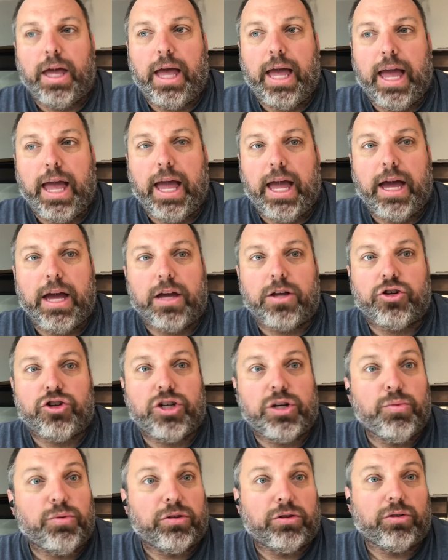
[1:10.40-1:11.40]
And she
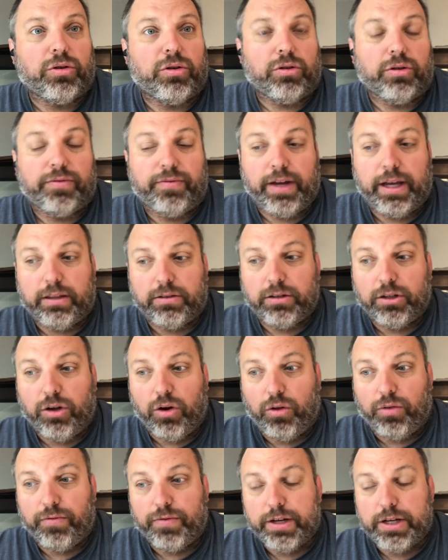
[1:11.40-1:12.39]
was sold fancy
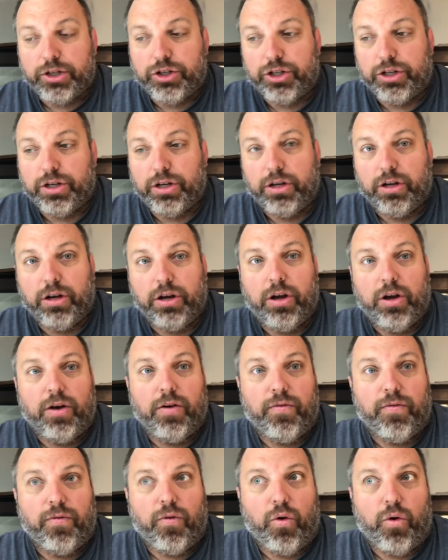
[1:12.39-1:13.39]
goldfish
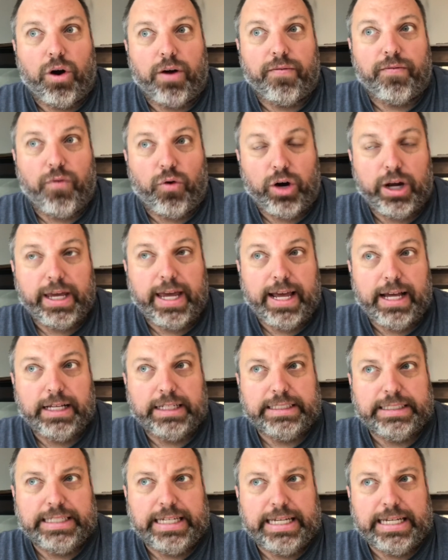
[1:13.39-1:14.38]
for a 40-gallon
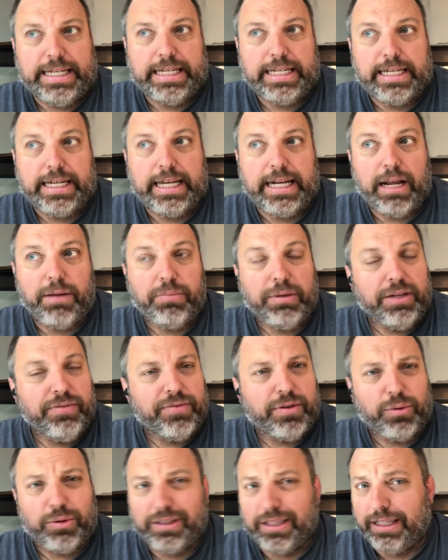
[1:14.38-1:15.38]
tank, and I believe there
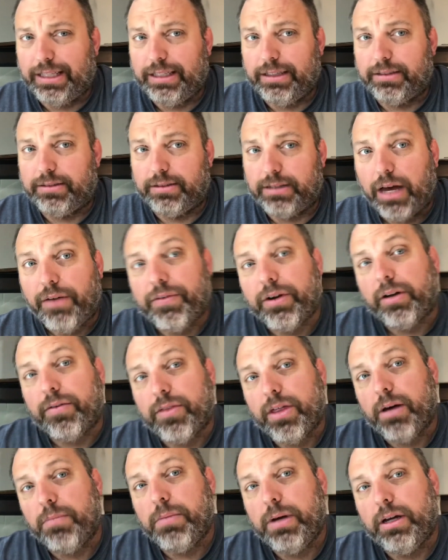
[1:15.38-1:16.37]
was at least 7 of
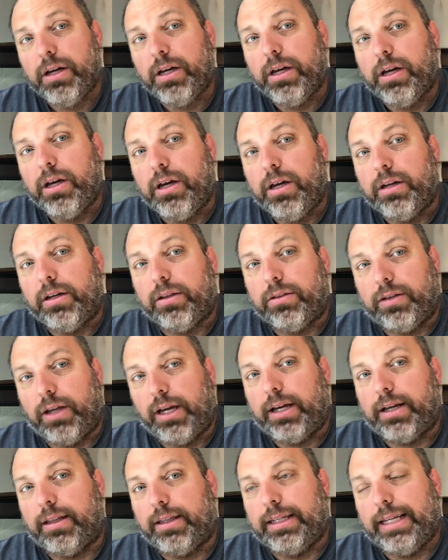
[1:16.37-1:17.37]
them to
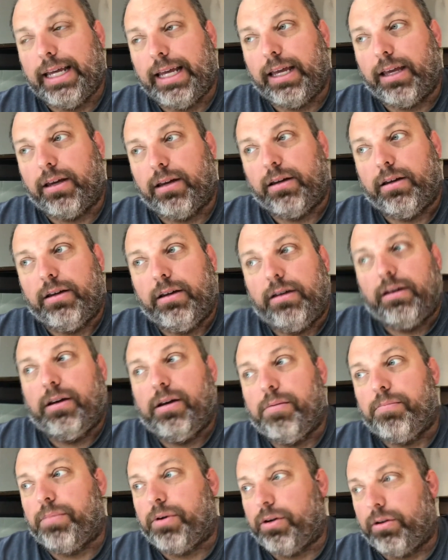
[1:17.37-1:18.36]
cycle a tank.
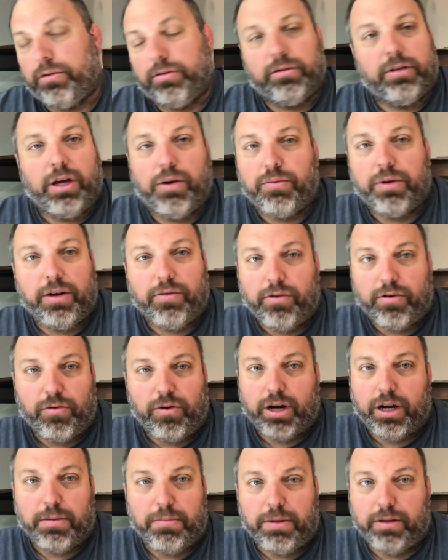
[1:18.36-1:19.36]
Personally, I would never
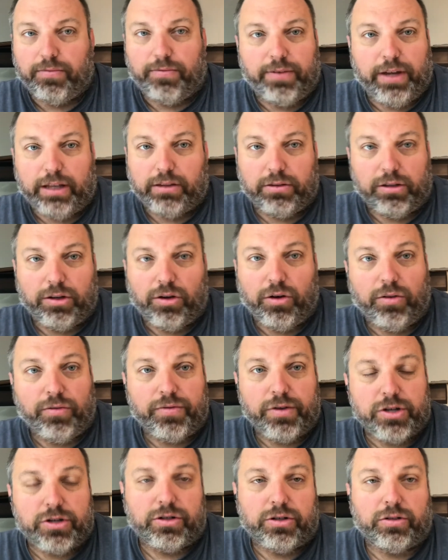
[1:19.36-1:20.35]
recommend fancy
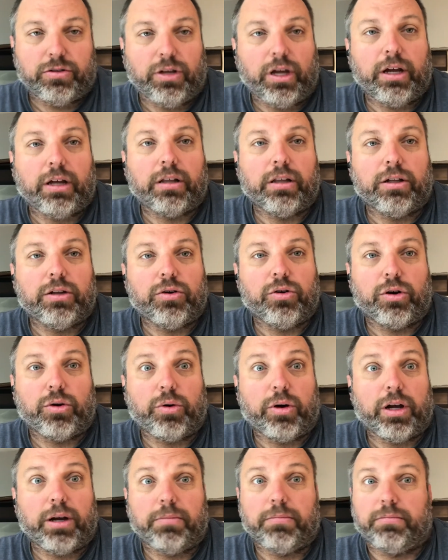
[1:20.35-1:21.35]
goldfish to cycle a new
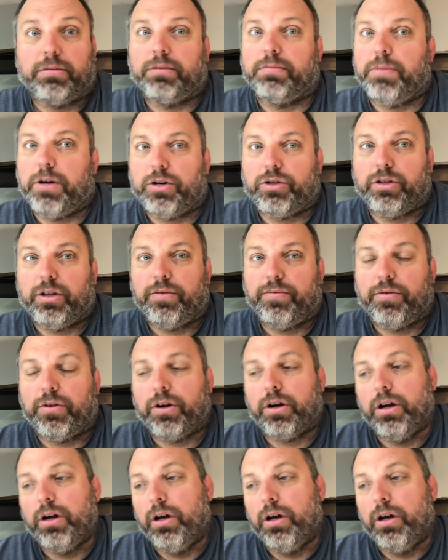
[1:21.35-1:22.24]
aquarium, especially for